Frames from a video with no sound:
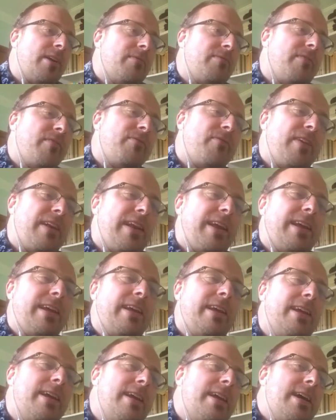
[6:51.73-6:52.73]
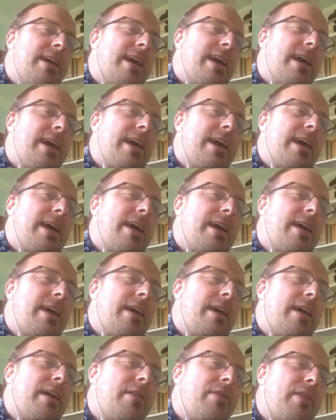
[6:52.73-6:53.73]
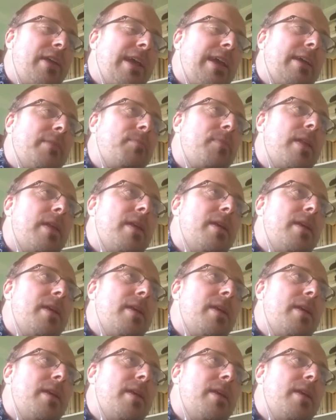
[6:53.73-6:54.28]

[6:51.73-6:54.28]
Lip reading: fulfilling thing.